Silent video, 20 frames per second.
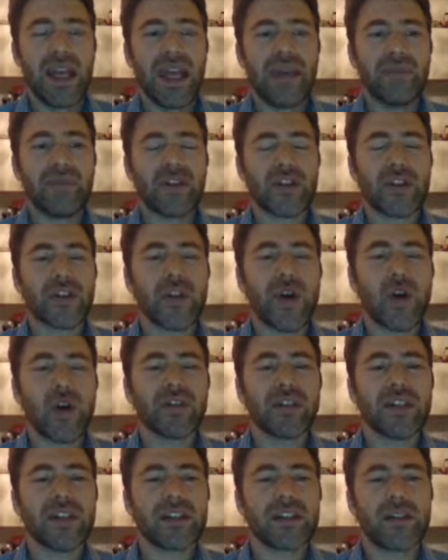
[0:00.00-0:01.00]
If the
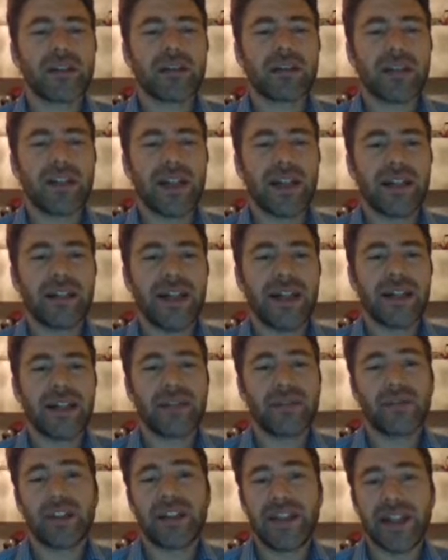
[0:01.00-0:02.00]
salt is not near, it
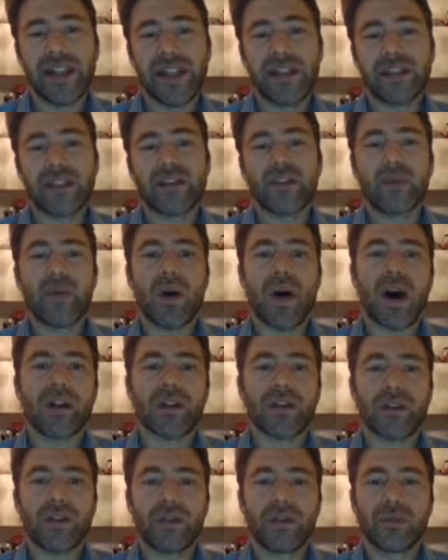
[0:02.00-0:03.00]
is ridiculous to
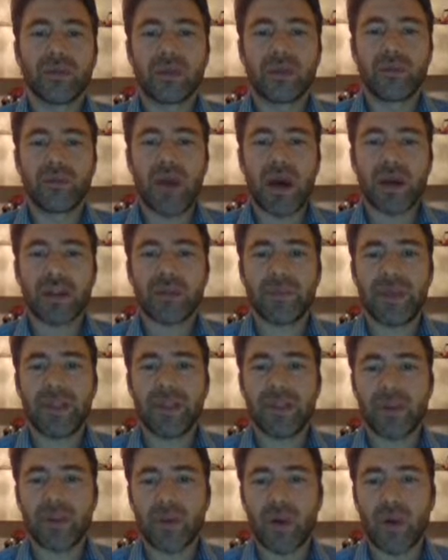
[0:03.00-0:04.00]
ask you to pass me
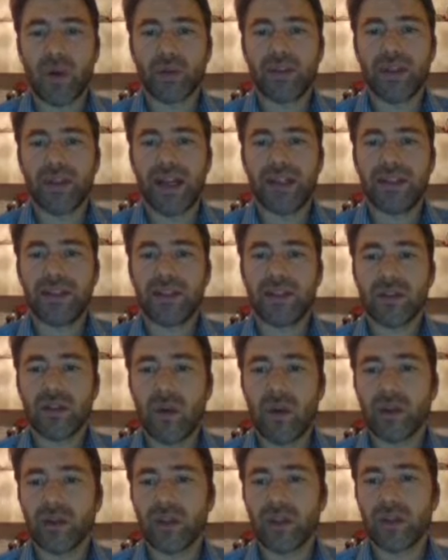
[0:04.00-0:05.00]
the salt, and it is
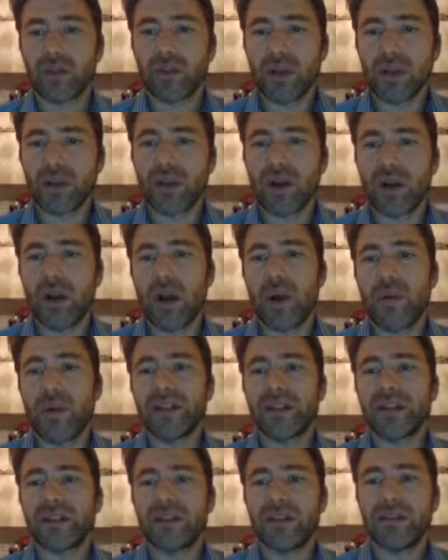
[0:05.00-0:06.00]
also not a
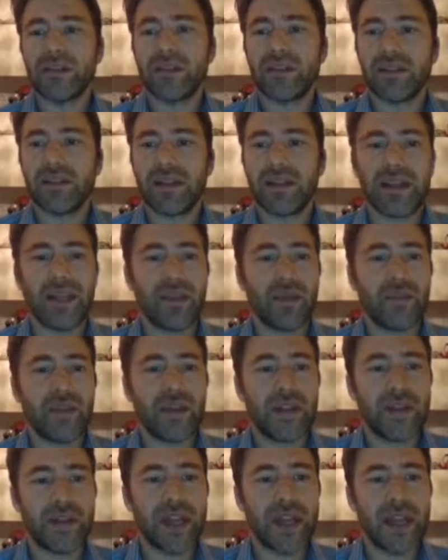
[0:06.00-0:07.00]
coincidence that if
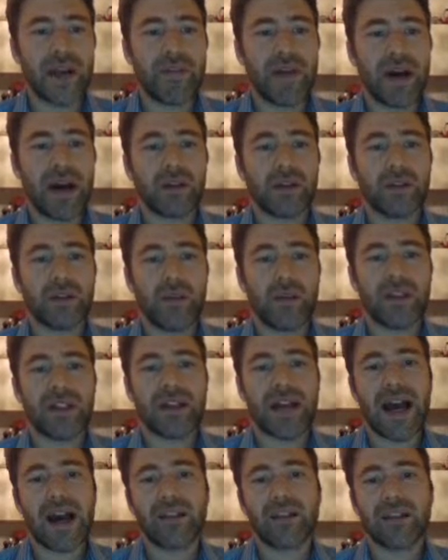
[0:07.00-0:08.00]
we think about what
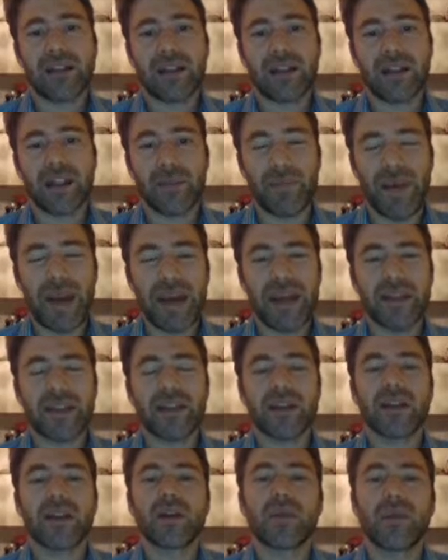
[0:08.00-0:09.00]
is outside
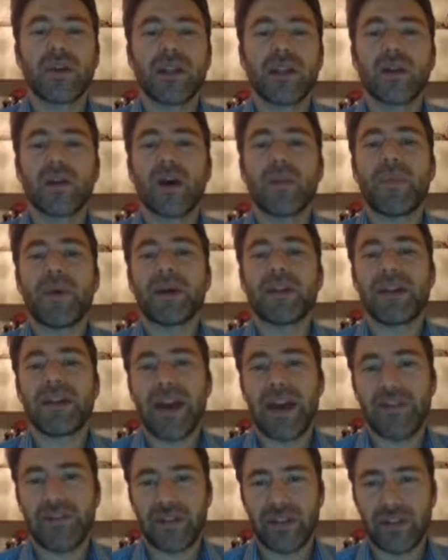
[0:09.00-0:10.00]
space, we look upon the
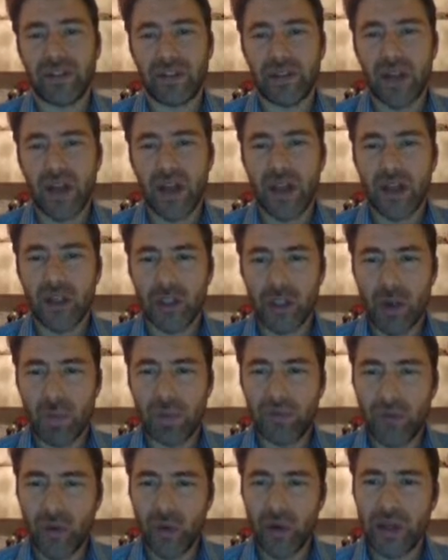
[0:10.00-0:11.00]
heavens. So
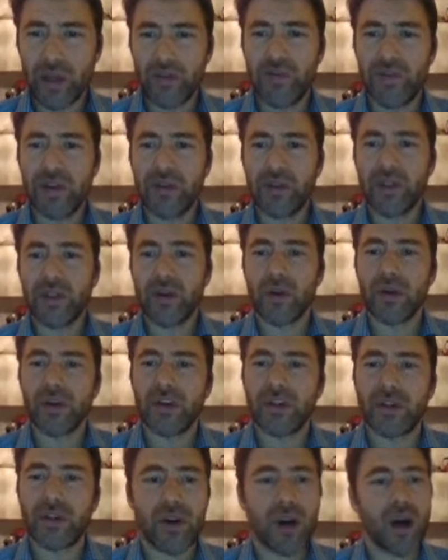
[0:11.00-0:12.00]
before you feel the
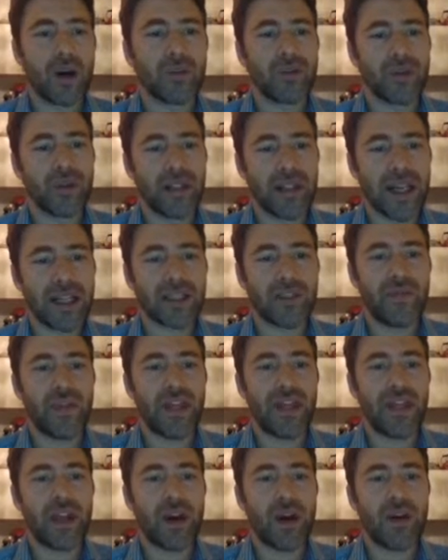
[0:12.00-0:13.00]
urge to go to the next
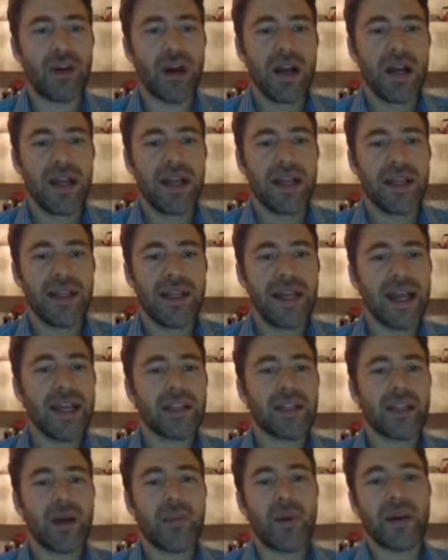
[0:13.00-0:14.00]
video,
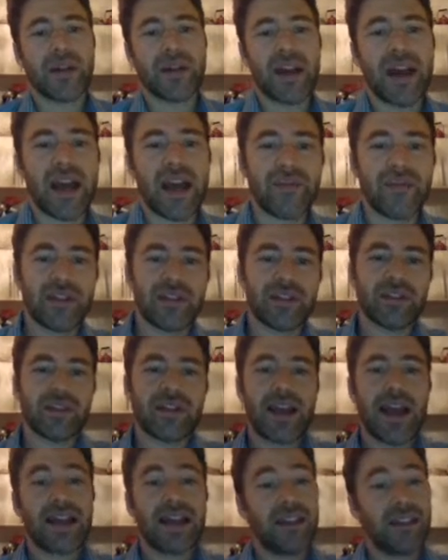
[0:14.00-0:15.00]
gaze upon the
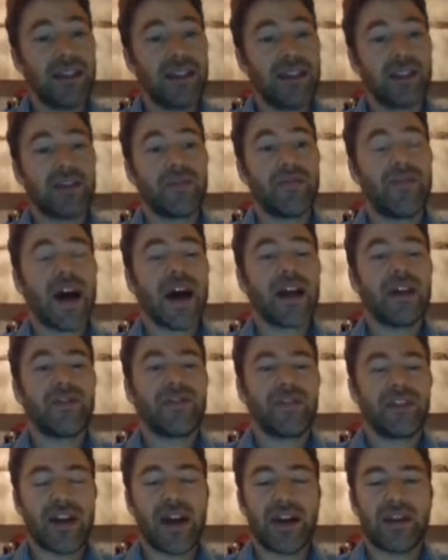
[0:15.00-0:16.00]
heavens at least 5
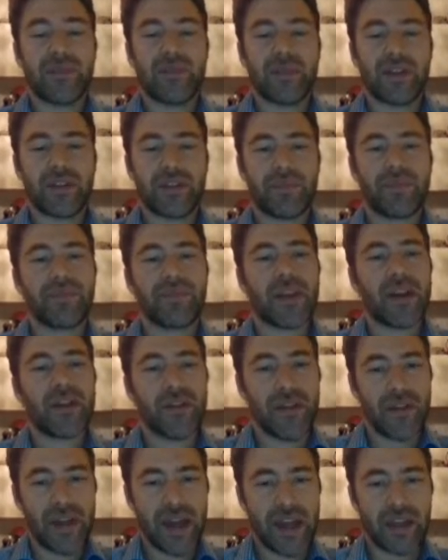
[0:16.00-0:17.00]
times.
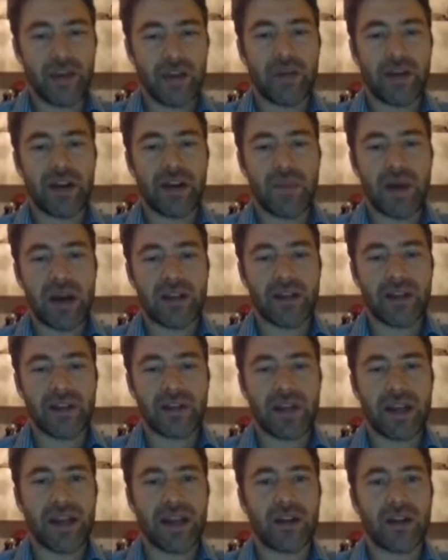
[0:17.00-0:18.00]
Thank you very
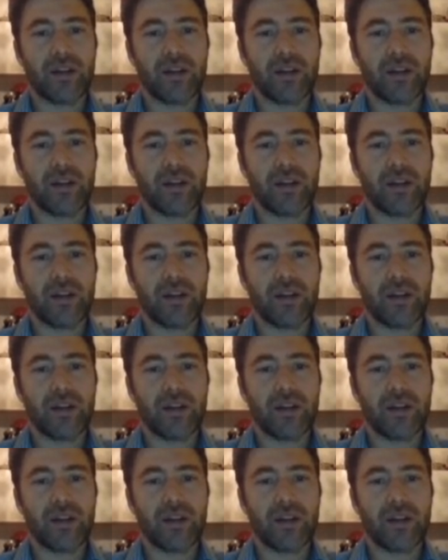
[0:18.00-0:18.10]
much and